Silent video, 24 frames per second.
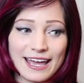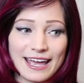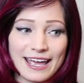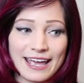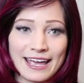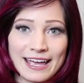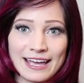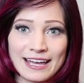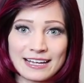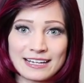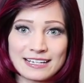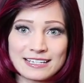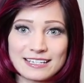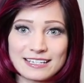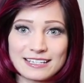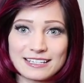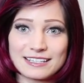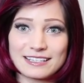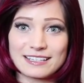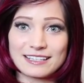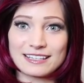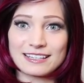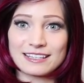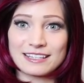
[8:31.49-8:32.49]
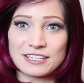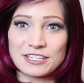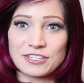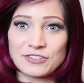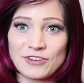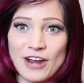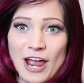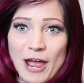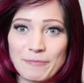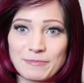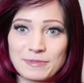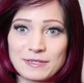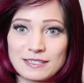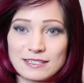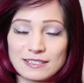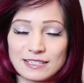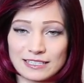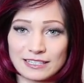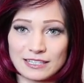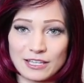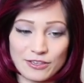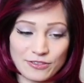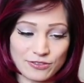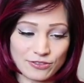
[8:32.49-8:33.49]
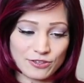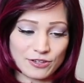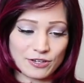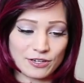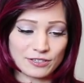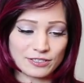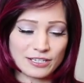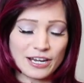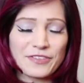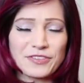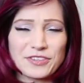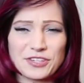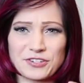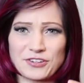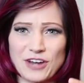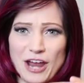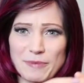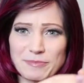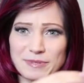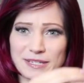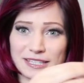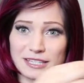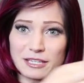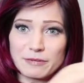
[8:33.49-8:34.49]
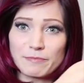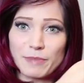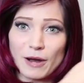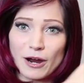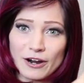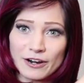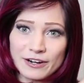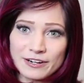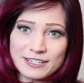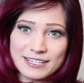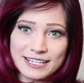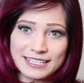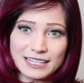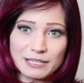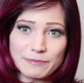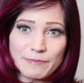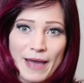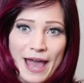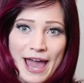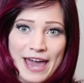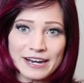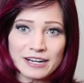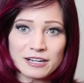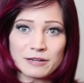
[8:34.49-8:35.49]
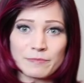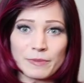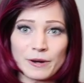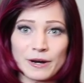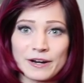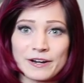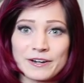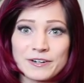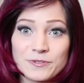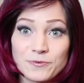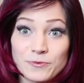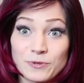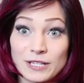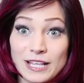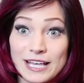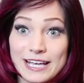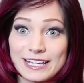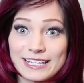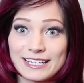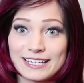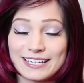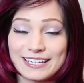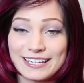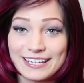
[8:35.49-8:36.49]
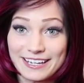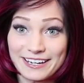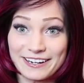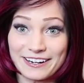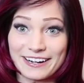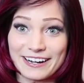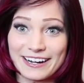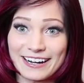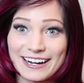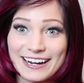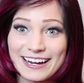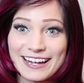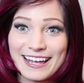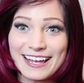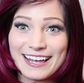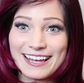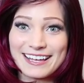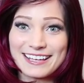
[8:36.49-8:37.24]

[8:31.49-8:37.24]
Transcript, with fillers: And the straps, like the, the not the straps, like the bars, like the padded bars were like here.